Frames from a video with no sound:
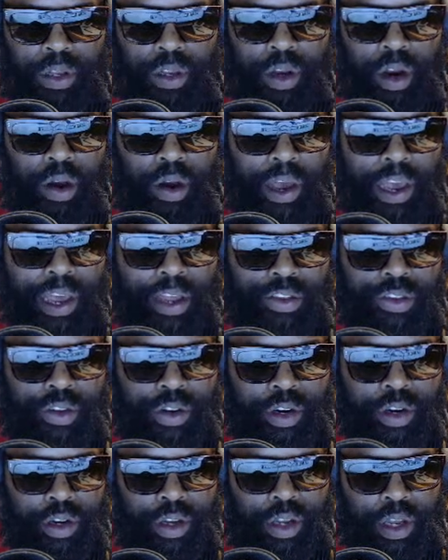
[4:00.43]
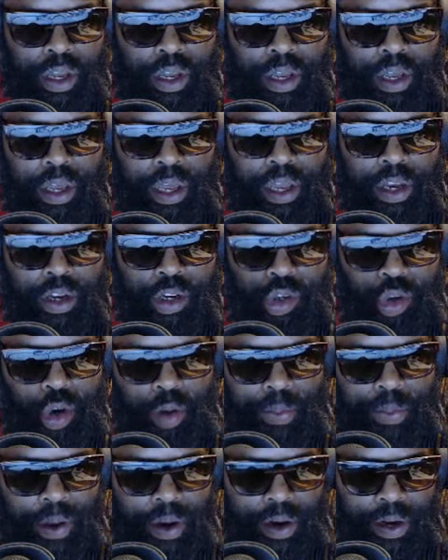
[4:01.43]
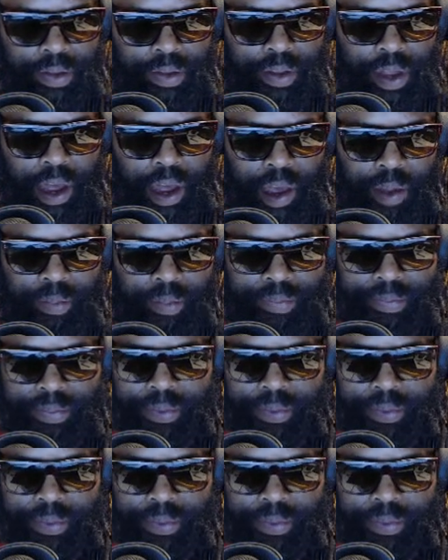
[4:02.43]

answer in a short period of time